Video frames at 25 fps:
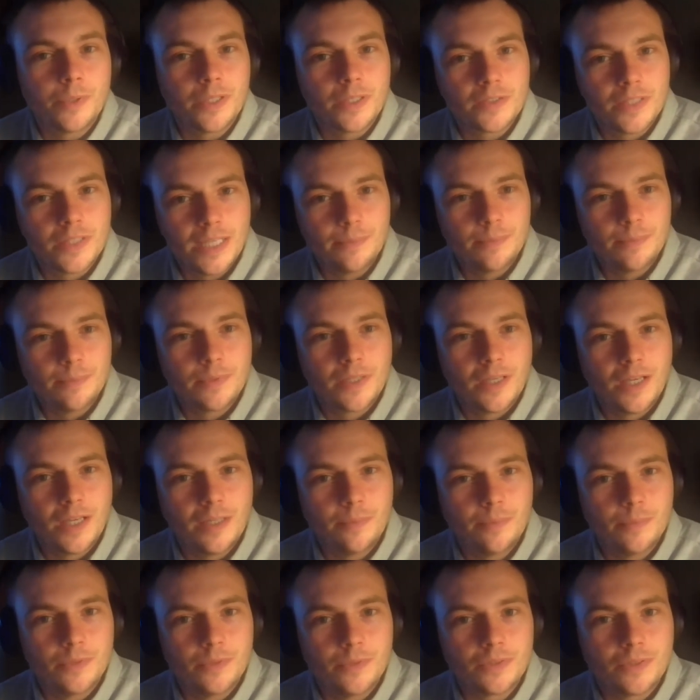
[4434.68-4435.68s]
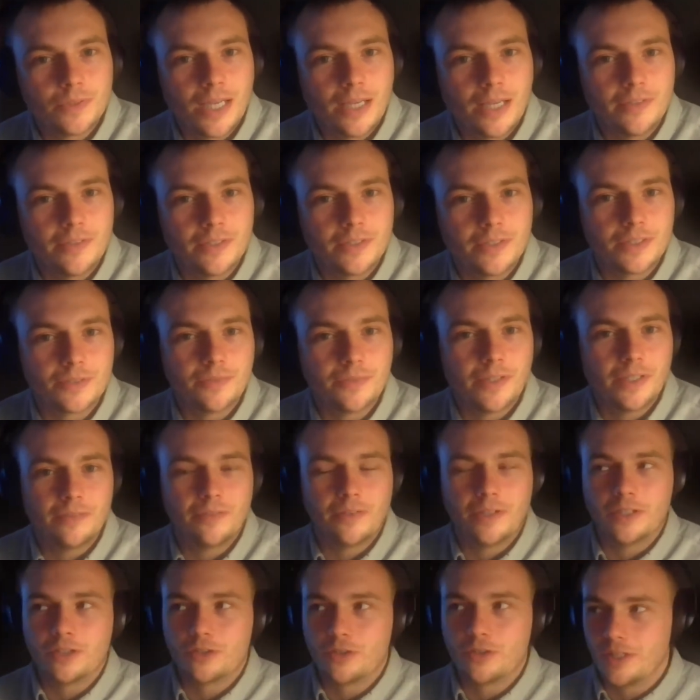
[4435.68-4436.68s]
But at the same time as having this
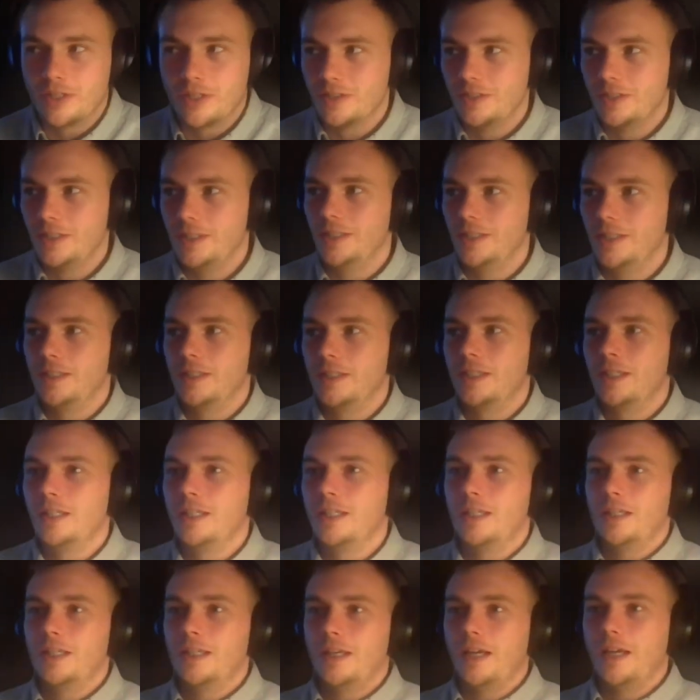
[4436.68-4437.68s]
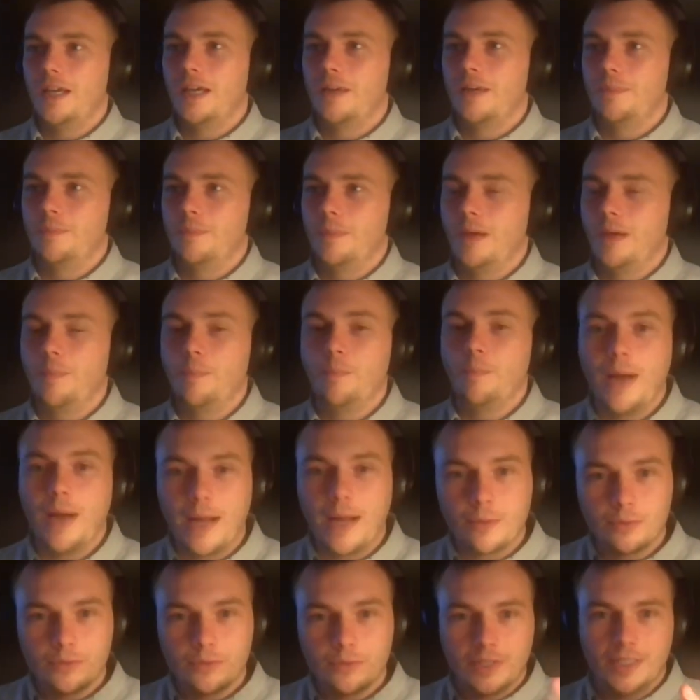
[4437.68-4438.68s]
very, very trusted and
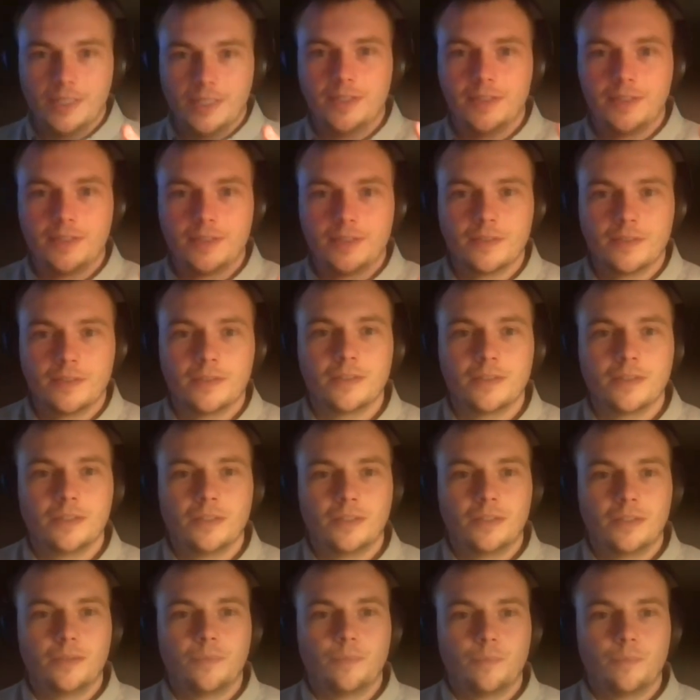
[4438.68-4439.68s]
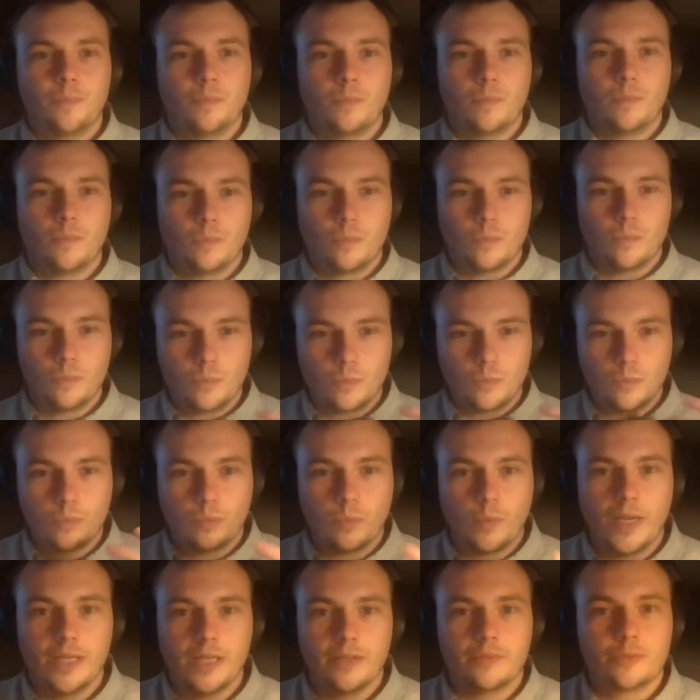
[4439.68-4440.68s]
bounded
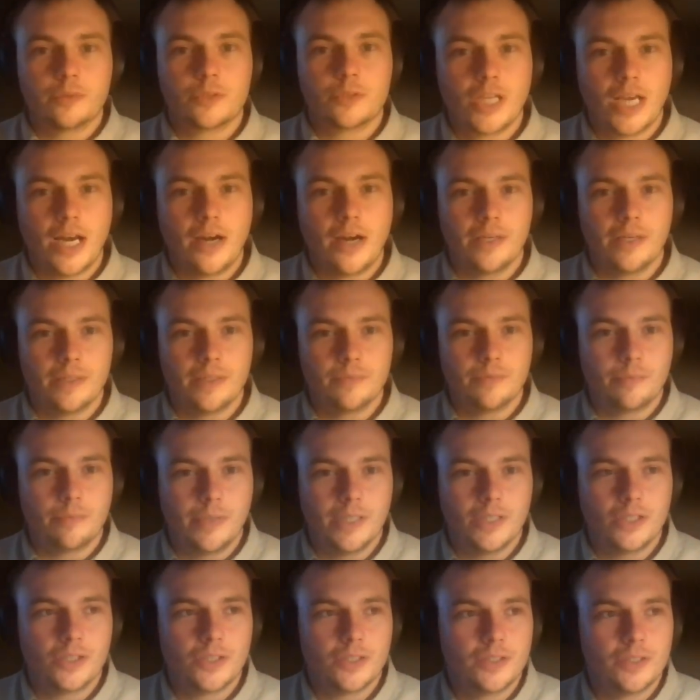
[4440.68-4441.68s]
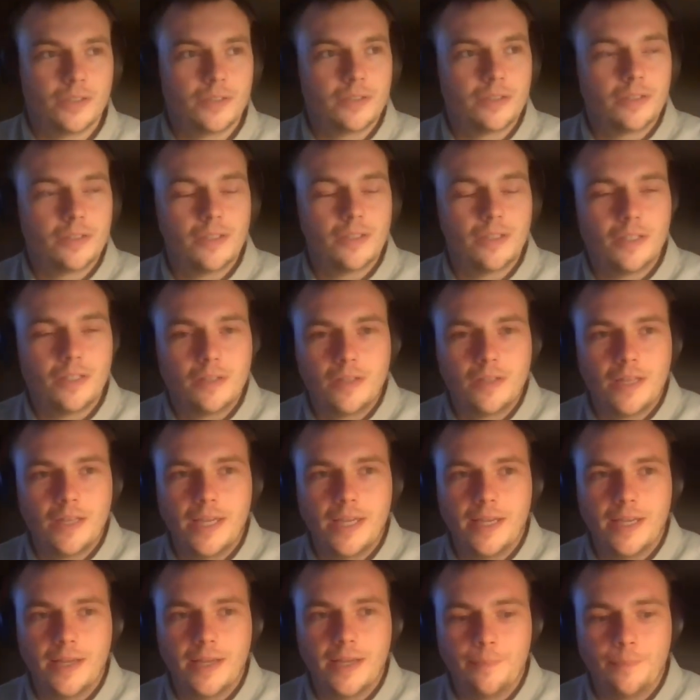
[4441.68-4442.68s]
way of sharing information,
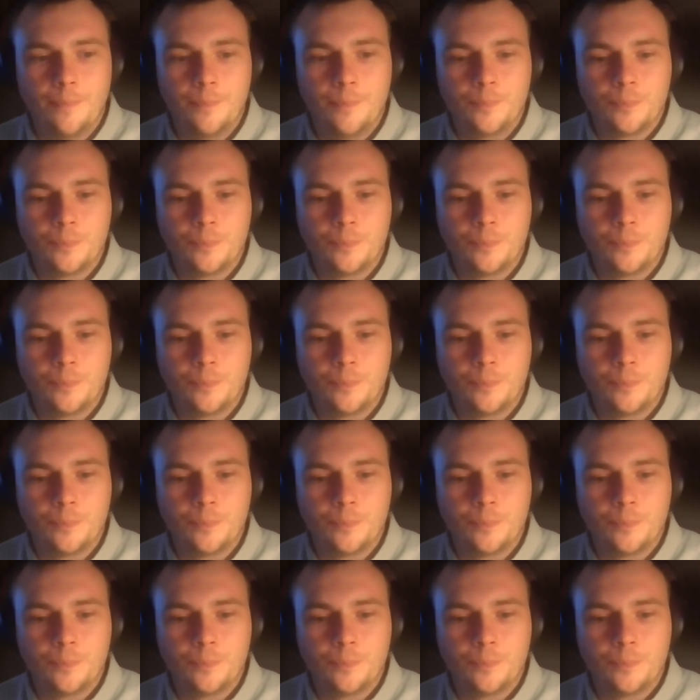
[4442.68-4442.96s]
they